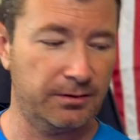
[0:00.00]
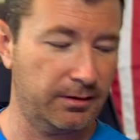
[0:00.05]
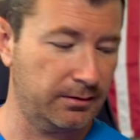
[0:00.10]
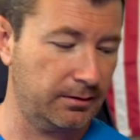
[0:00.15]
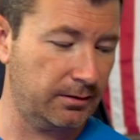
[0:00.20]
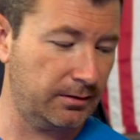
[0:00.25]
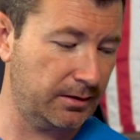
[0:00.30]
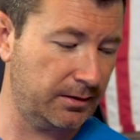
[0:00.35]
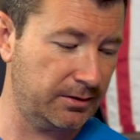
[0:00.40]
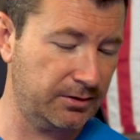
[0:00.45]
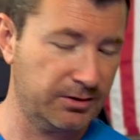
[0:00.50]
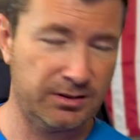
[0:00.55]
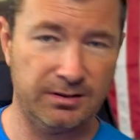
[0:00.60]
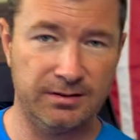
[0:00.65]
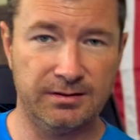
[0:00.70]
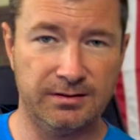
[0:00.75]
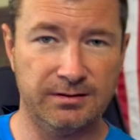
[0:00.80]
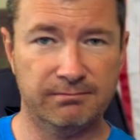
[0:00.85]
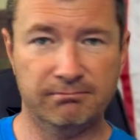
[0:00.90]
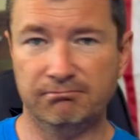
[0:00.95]
I, I, think it's
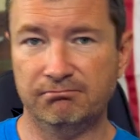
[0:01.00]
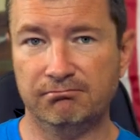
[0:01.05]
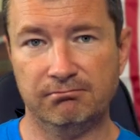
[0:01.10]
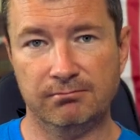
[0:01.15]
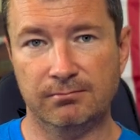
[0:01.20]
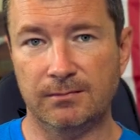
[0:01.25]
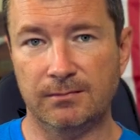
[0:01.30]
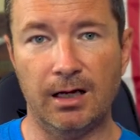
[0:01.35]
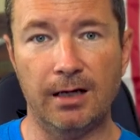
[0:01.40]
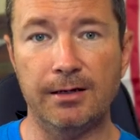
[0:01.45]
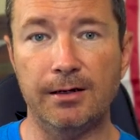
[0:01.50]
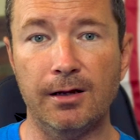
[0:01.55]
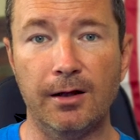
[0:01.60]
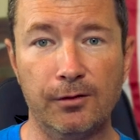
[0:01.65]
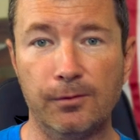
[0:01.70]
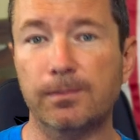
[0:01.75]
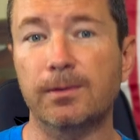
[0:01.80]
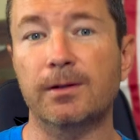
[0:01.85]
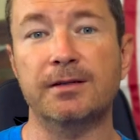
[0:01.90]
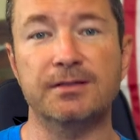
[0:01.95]
just another
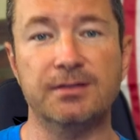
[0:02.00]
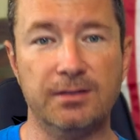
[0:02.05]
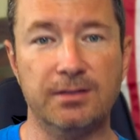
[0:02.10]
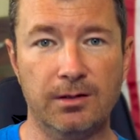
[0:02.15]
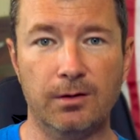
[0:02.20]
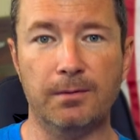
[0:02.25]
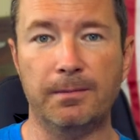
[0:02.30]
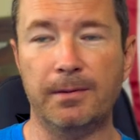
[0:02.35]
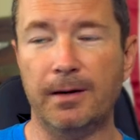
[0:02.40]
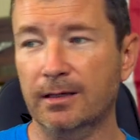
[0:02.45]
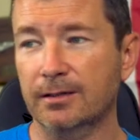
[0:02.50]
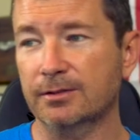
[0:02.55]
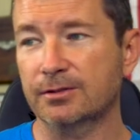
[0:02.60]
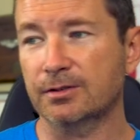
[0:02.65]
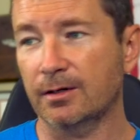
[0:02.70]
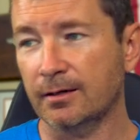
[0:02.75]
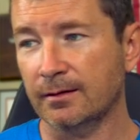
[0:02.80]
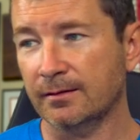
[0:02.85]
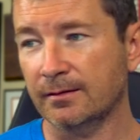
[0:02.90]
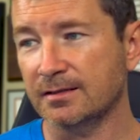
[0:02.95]
place to go to pilot
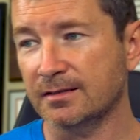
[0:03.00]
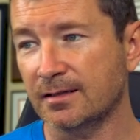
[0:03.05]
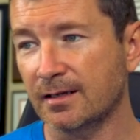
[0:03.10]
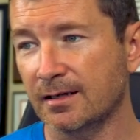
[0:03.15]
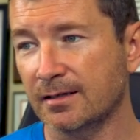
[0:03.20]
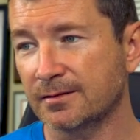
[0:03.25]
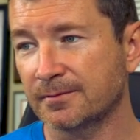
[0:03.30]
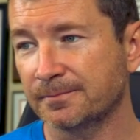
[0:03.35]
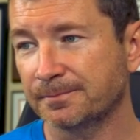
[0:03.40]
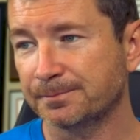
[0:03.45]
training these days.